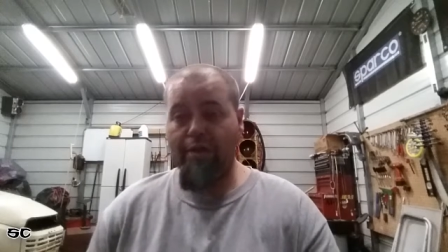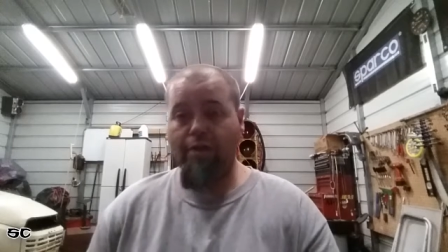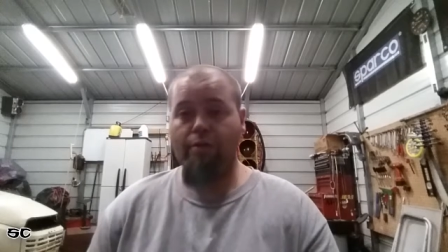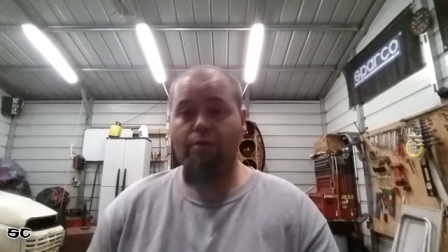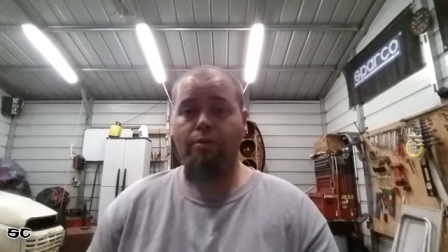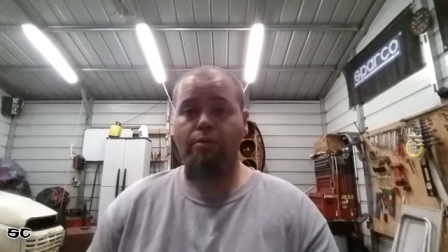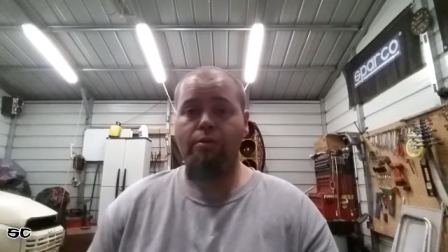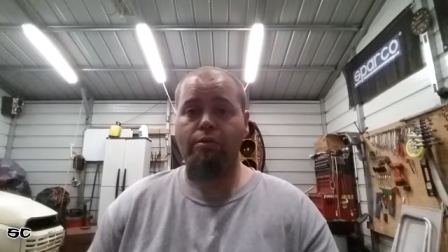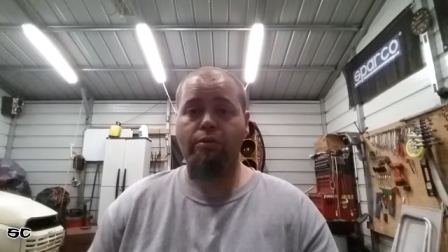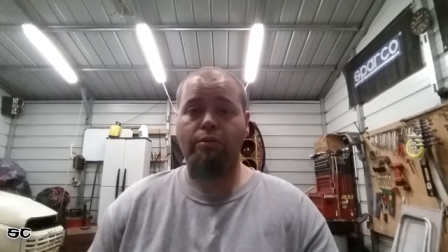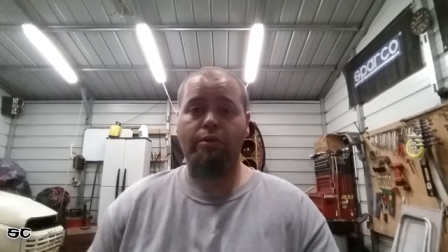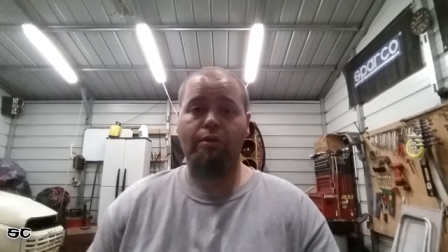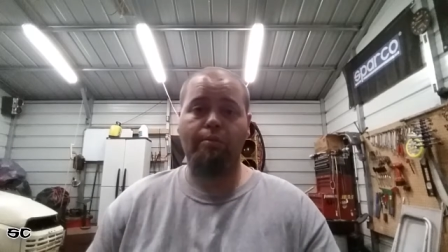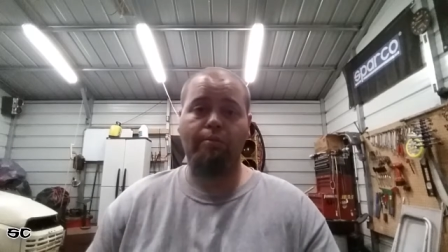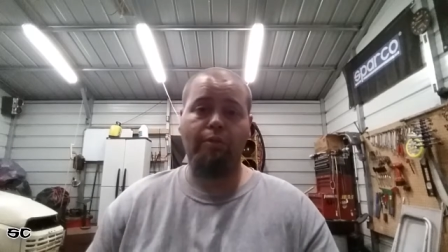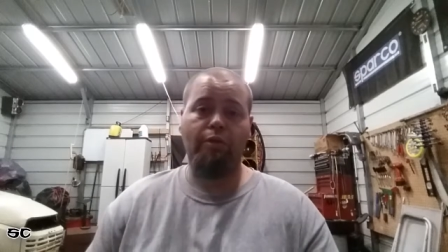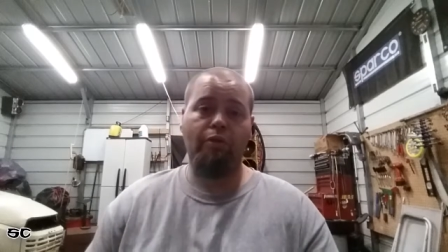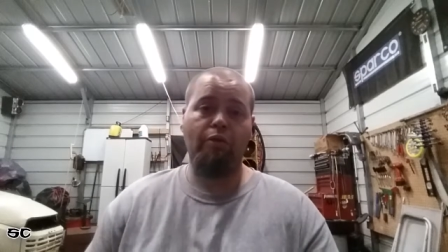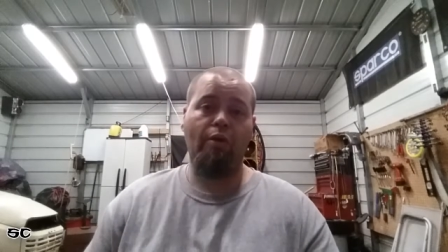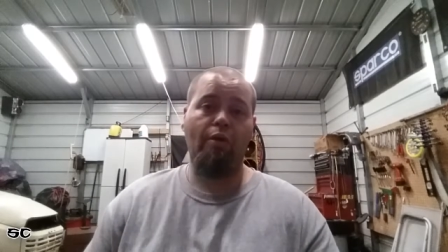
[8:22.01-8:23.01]
used the
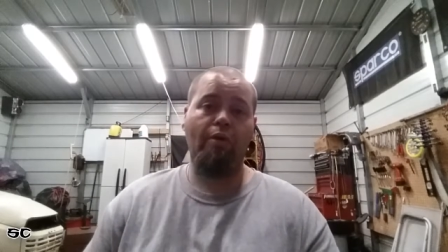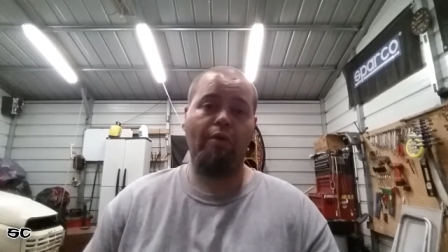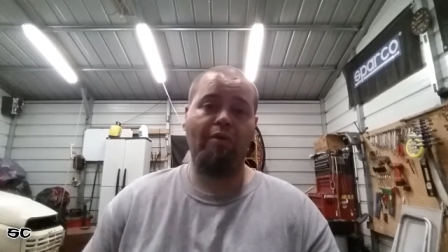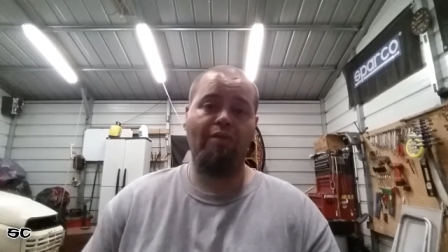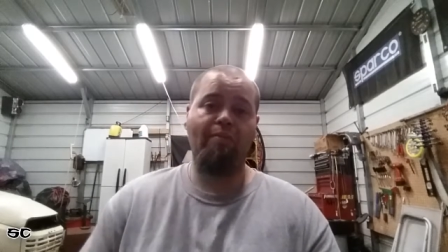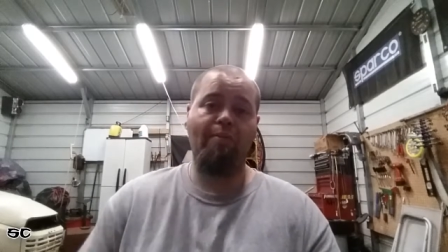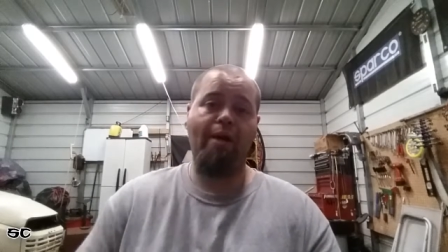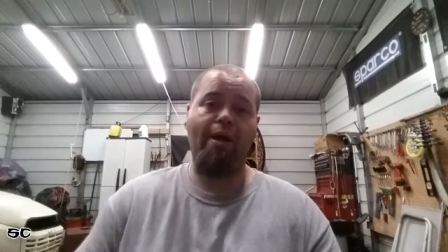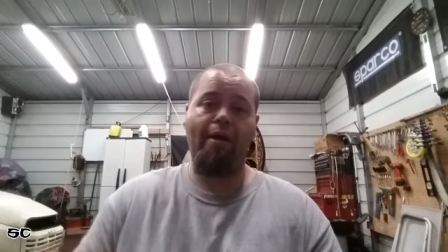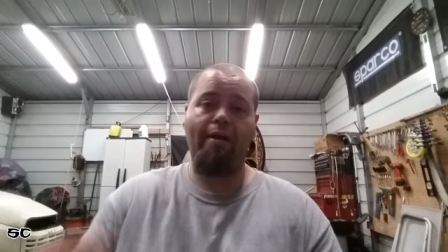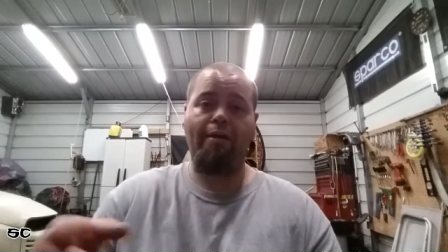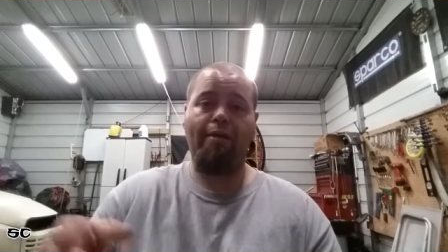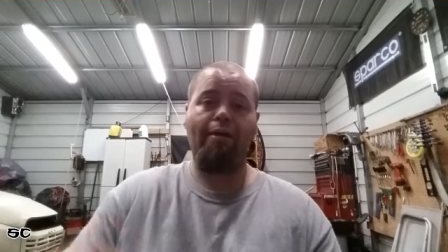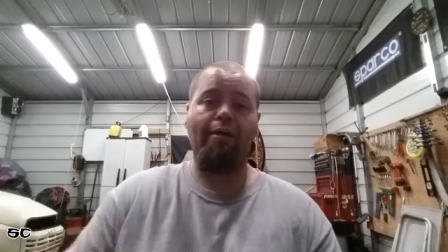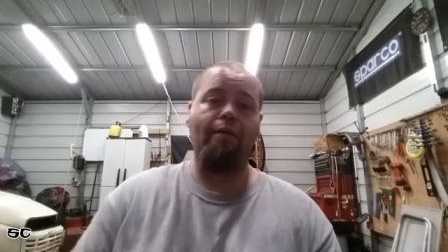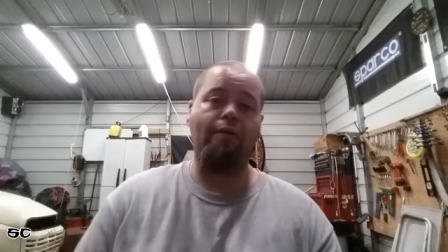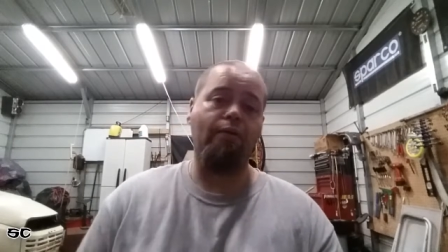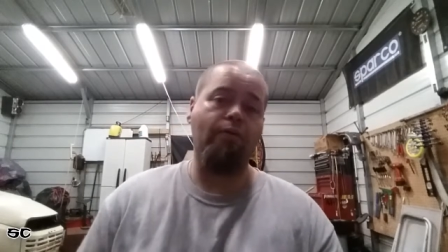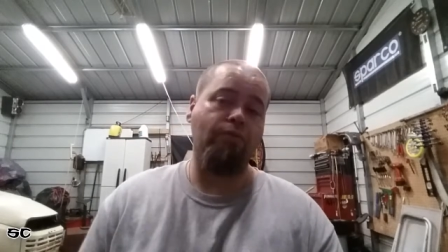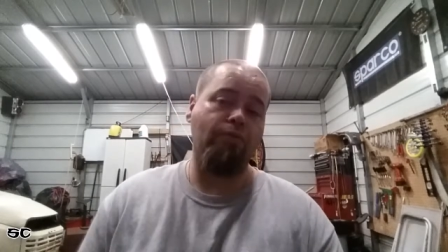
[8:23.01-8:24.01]
majority of mine to
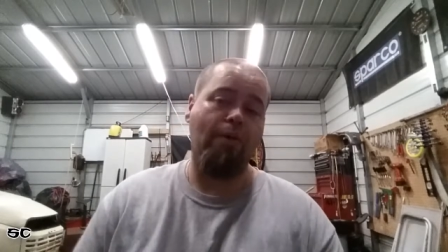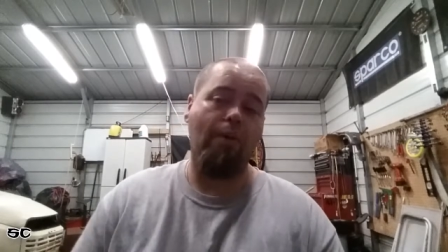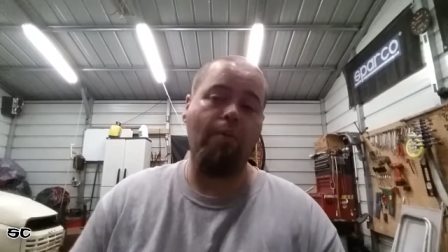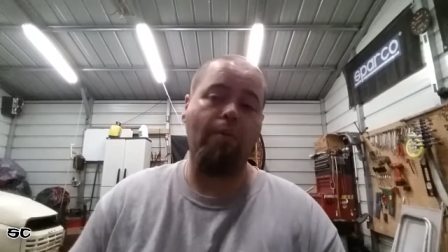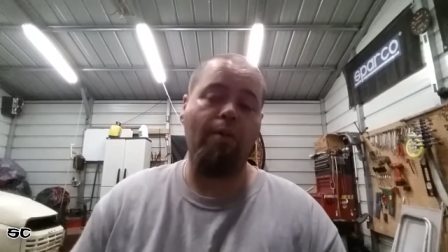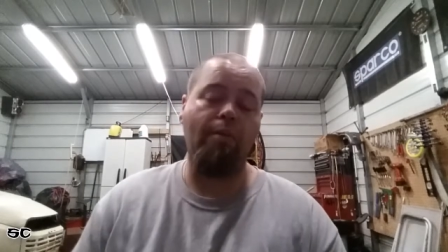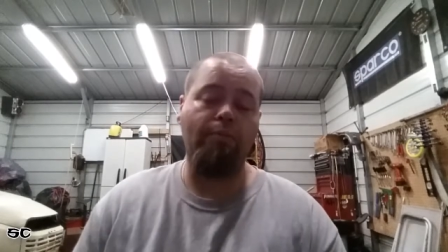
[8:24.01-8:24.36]
get this phone